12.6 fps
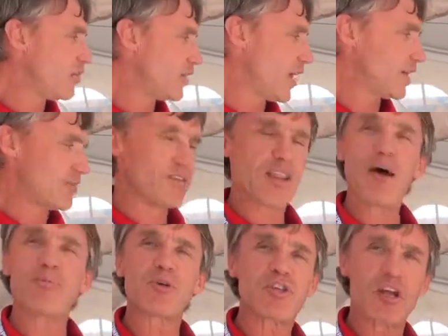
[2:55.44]
that,
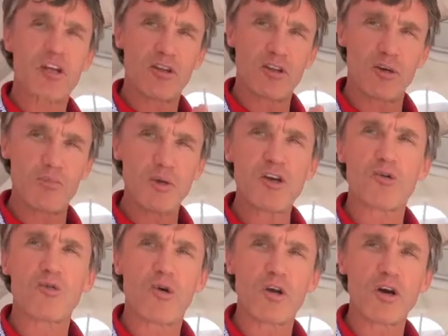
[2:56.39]
that particular meter
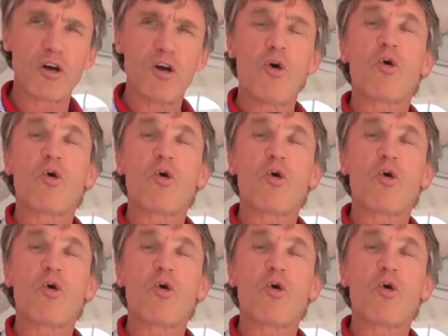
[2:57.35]
roller